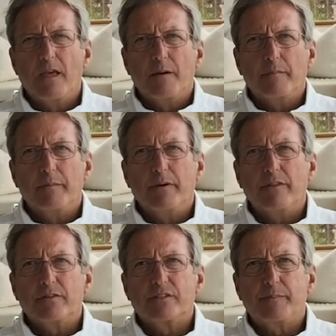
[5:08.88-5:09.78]
My
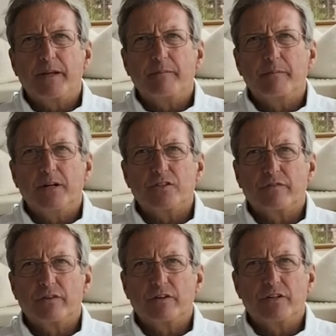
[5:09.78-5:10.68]
mother spent much of
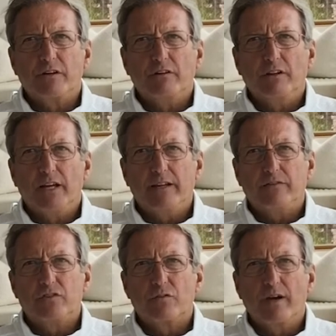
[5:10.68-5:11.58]
her adult
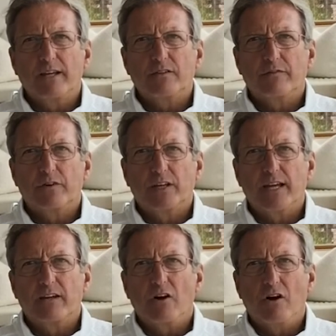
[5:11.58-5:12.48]
life trying to
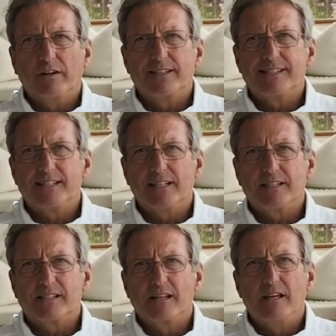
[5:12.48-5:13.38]
forget August
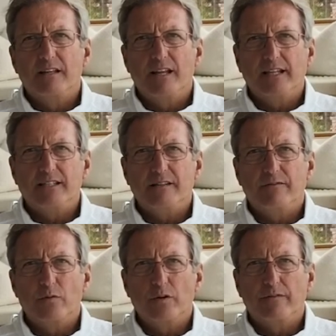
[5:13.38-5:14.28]
6,
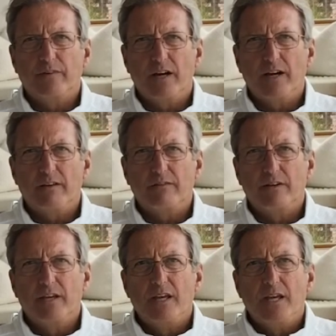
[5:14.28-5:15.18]
1945.
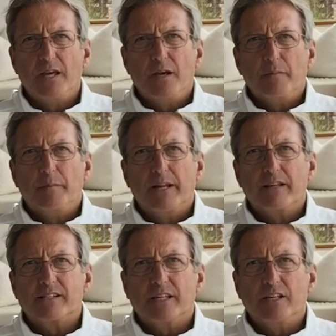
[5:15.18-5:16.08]
But
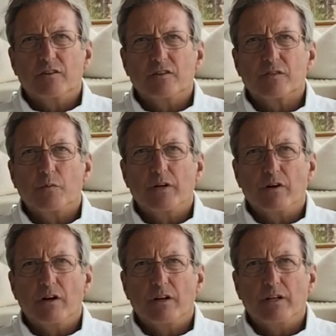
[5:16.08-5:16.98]
as the years went
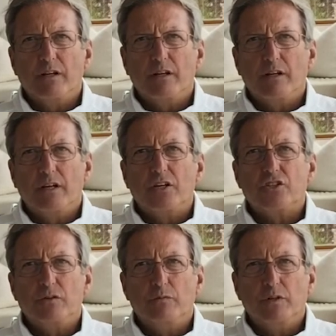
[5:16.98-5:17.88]
on,
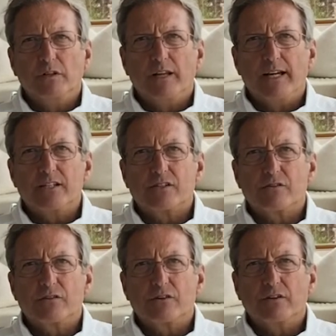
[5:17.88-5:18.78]
she realized
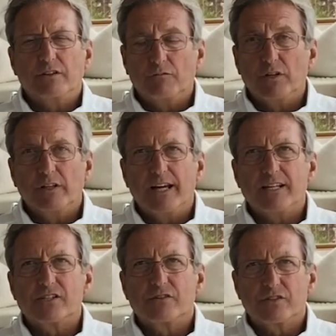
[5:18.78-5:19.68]

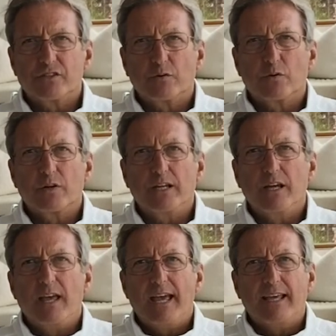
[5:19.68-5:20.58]
her story
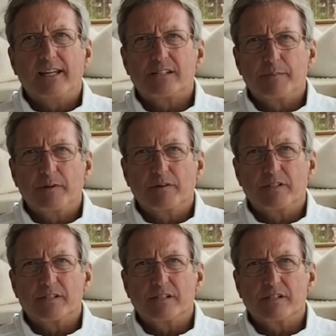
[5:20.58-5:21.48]
and
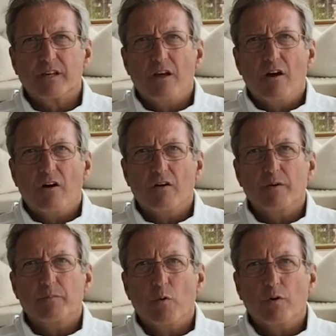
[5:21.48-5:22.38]
experiences are
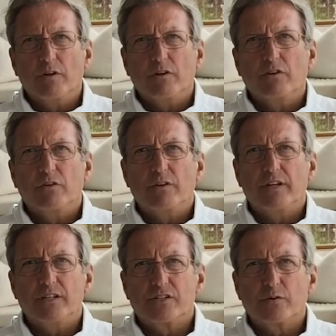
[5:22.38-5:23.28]
important to the
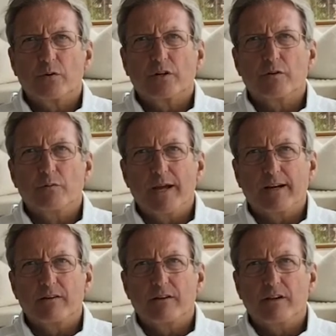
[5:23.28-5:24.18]
historical
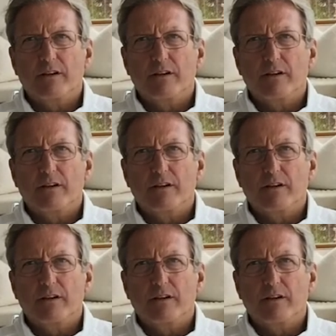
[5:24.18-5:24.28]
record,